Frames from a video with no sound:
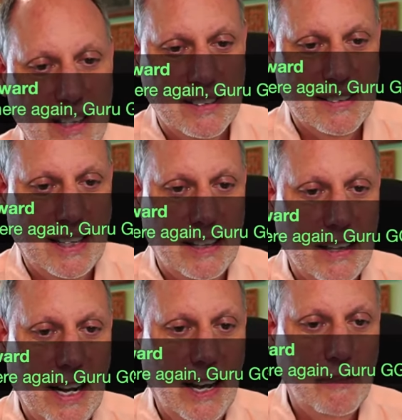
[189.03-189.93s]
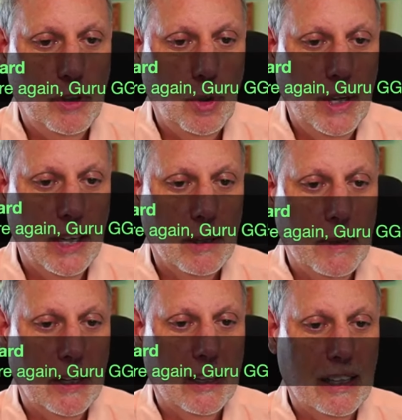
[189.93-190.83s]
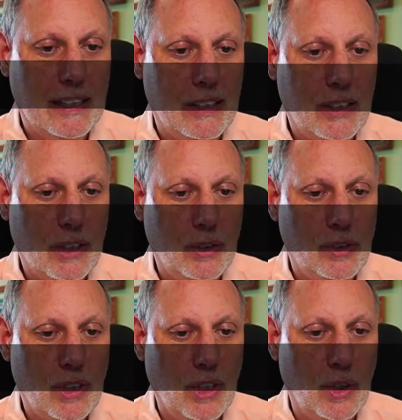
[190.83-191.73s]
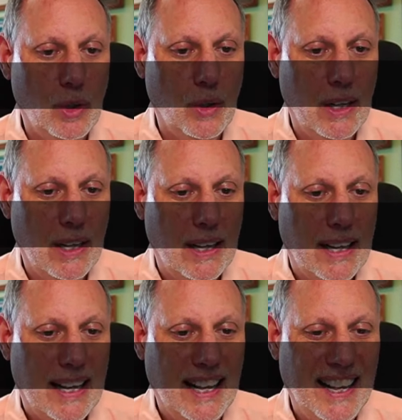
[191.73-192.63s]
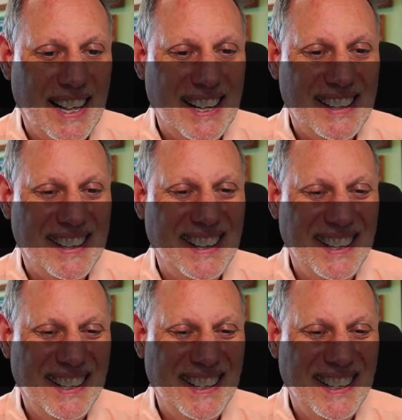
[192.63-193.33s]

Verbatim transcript: Excited to have you here, Maritolitoso and